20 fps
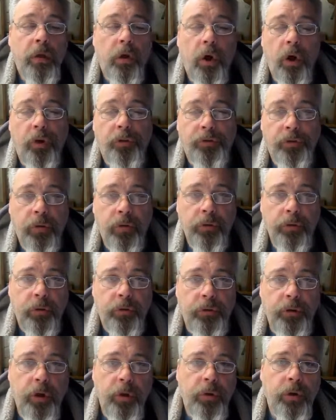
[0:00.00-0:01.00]
Also,
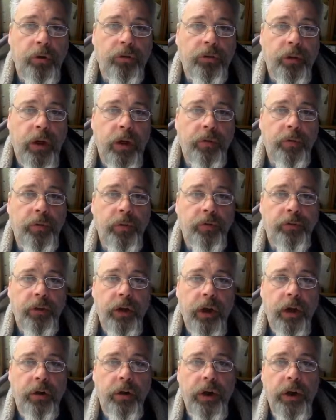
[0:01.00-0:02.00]
you'll notice on this
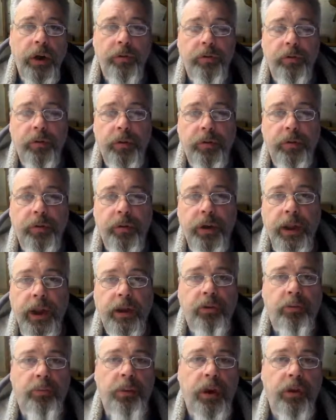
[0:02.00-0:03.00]
air handler in the
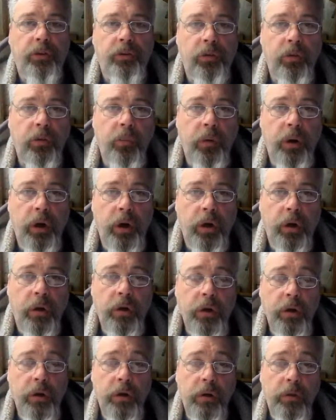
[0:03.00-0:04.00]
next picture where
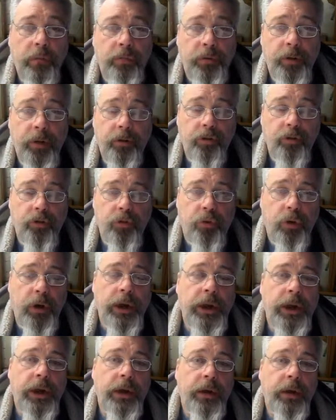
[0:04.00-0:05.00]
the
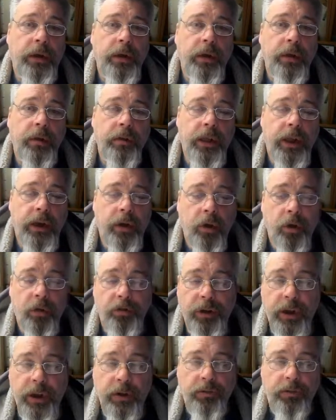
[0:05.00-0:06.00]
drain that
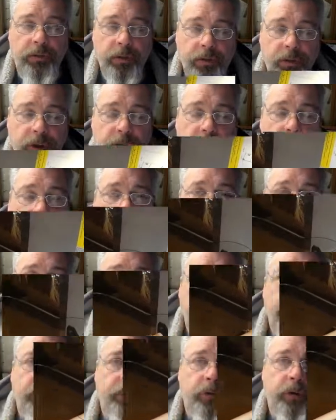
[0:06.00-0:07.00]
goes into the air
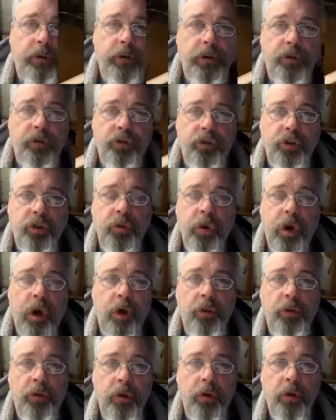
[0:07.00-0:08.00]
handler, there's two
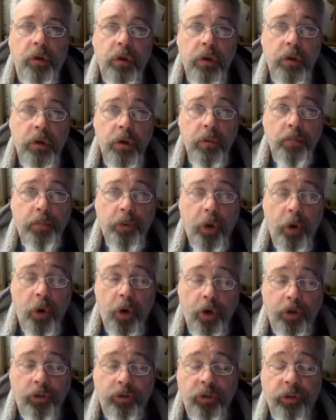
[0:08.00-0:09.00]
other
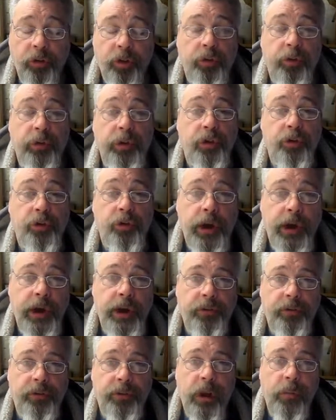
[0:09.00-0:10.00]
auxiliary
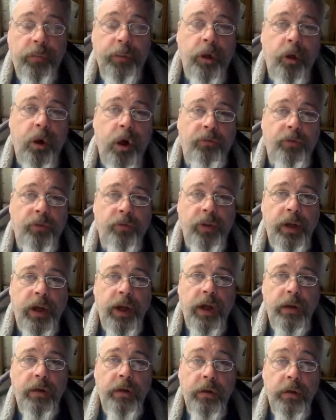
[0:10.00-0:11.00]
drains coming off of
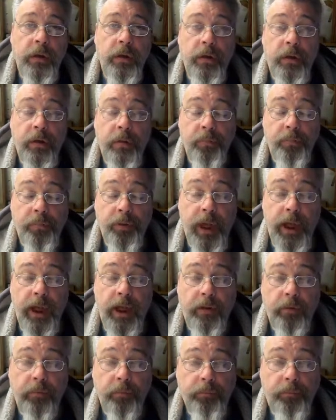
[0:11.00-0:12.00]
that
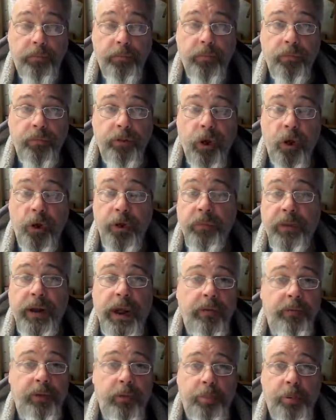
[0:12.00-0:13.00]
don't even
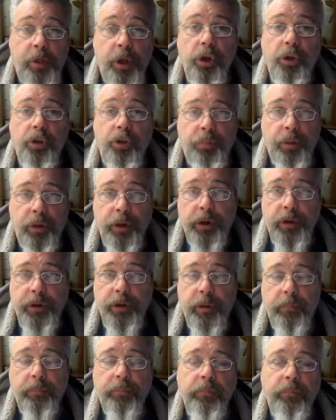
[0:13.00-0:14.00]
have the plugs put in
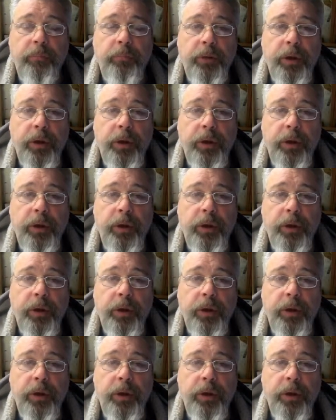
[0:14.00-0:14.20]
them.